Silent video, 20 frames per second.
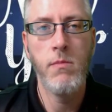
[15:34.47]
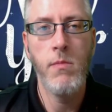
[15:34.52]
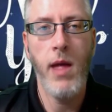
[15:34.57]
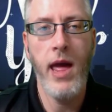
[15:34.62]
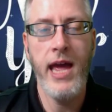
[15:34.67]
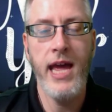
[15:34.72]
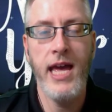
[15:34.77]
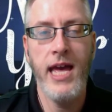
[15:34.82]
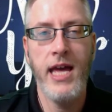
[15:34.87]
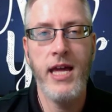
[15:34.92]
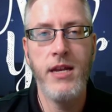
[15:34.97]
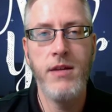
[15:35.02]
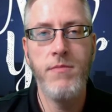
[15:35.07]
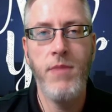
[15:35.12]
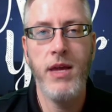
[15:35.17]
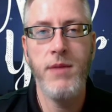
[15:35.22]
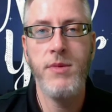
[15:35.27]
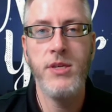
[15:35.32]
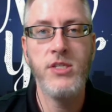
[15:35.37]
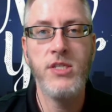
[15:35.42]
and
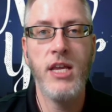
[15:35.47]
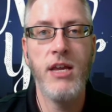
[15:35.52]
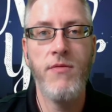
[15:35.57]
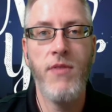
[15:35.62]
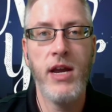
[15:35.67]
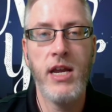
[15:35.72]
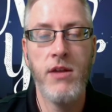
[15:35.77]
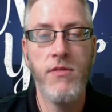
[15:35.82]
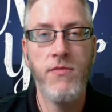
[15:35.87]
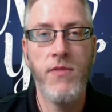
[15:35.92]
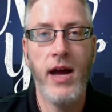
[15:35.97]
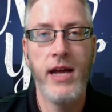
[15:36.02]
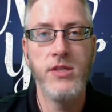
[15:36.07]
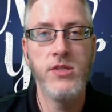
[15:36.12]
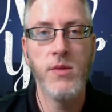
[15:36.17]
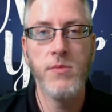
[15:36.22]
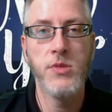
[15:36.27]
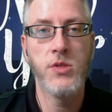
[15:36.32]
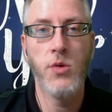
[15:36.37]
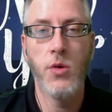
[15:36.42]
maybe see if I could find
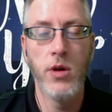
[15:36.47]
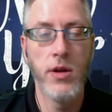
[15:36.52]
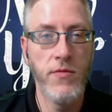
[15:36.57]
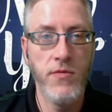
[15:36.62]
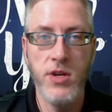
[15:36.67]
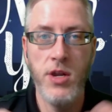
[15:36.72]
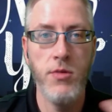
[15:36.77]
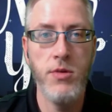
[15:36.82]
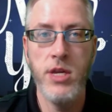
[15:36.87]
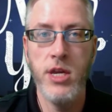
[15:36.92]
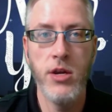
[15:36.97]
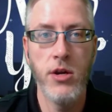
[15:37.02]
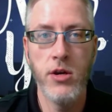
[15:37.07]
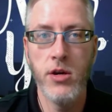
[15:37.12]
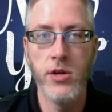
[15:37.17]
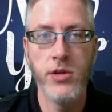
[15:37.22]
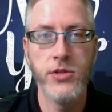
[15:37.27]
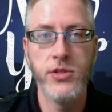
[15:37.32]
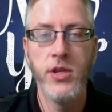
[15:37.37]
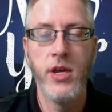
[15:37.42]
some sort of New
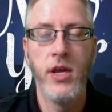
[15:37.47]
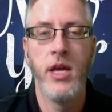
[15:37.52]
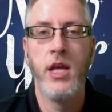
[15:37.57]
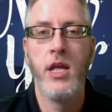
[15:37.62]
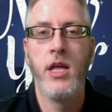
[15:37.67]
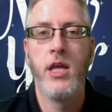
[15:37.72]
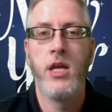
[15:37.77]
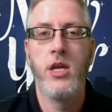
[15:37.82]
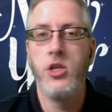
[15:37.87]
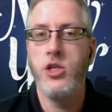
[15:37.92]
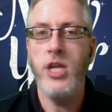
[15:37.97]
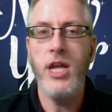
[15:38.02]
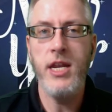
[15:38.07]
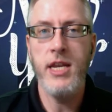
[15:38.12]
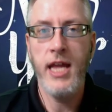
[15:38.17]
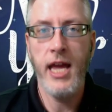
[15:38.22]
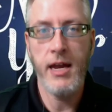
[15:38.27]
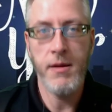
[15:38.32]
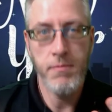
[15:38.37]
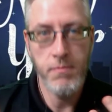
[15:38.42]
Year's
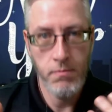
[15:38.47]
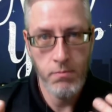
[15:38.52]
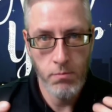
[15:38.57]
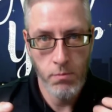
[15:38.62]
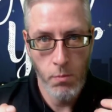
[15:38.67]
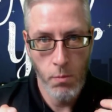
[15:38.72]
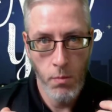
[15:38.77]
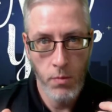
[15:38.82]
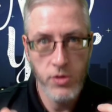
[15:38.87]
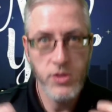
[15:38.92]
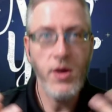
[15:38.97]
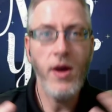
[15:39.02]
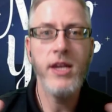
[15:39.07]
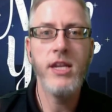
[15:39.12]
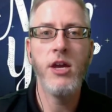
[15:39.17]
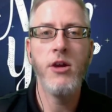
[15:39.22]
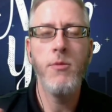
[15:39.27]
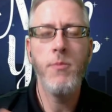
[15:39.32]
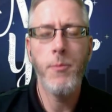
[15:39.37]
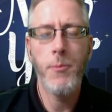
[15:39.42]
shindig. So I
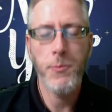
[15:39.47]
do.